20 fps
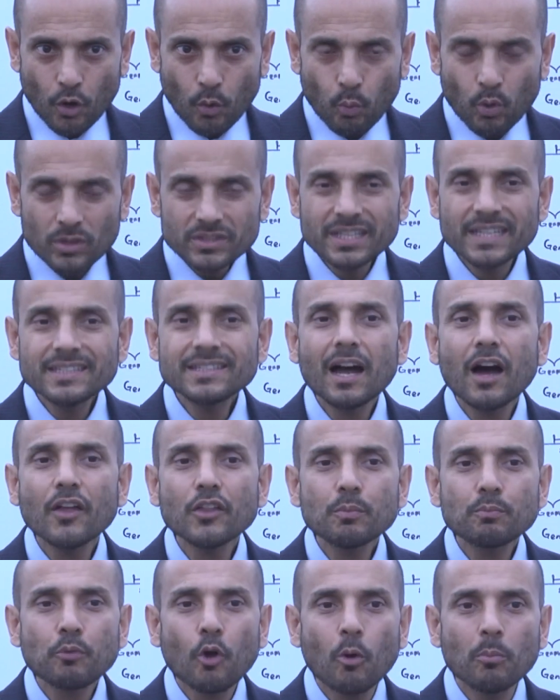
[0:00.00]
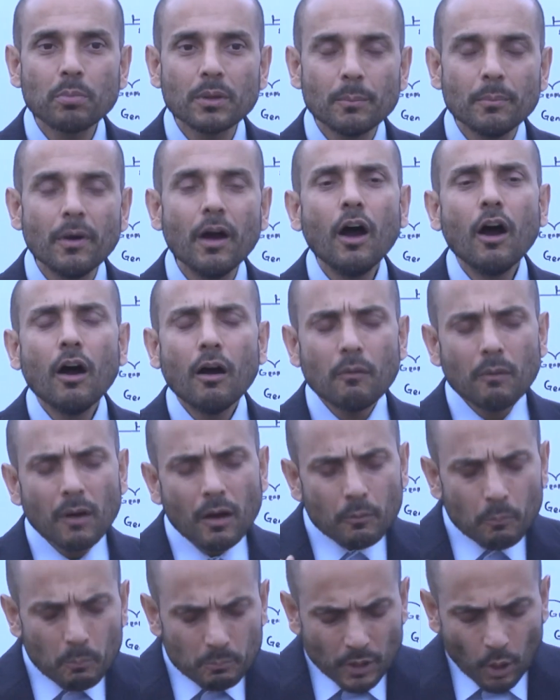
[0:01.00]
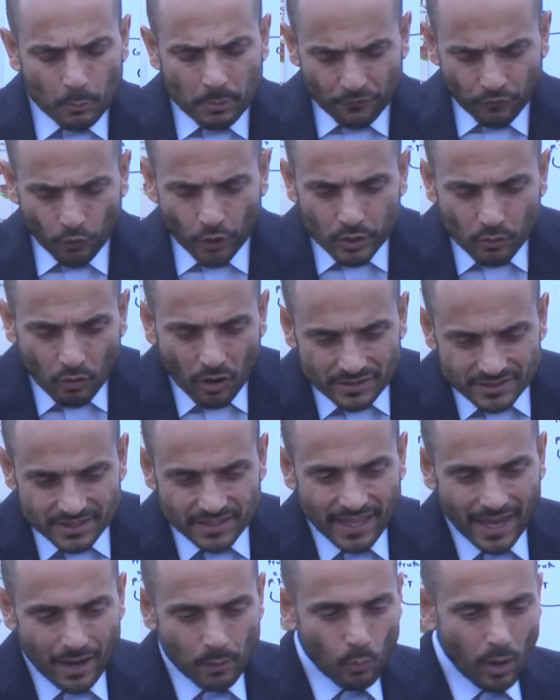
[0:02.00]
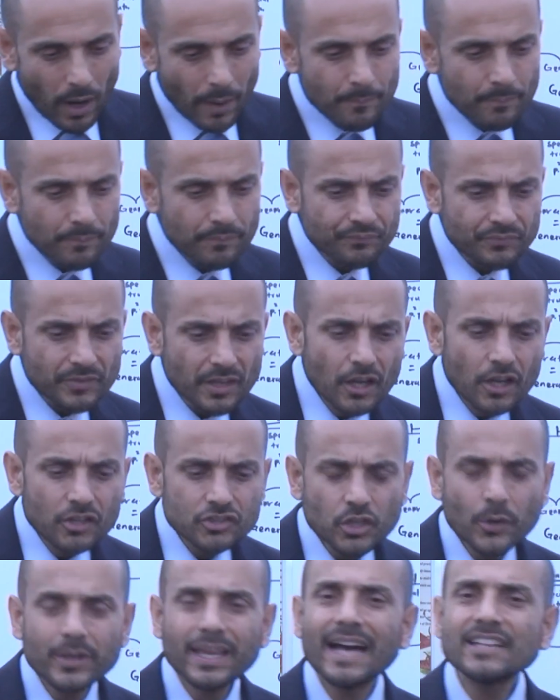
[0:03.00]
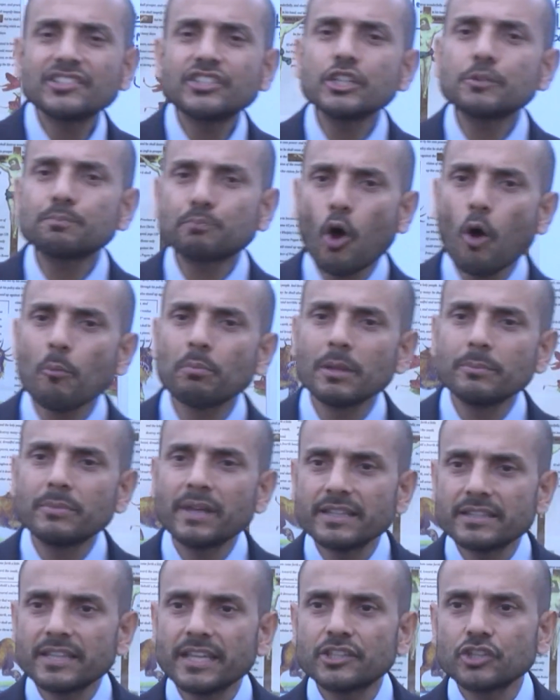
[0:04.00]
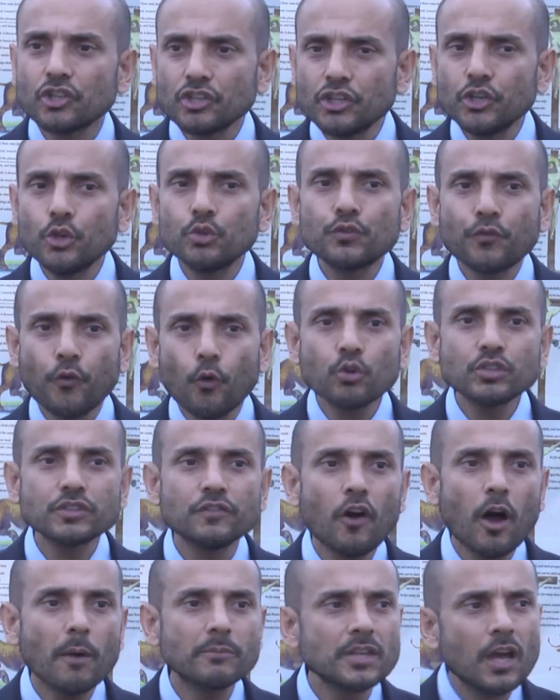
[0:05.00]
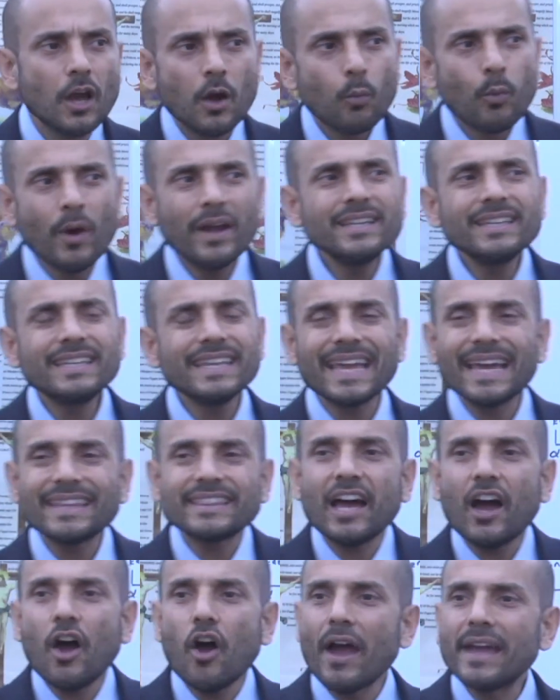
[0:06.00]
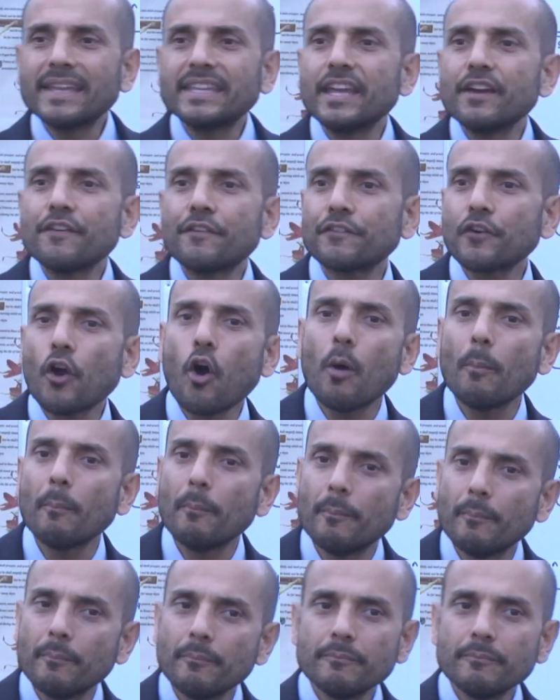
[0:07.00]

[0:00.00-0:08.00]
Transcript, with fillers: What's his other problem? Uh, no, before you answer that one, so he has this problem that he's going to use force of arms. Where did he get that idea from?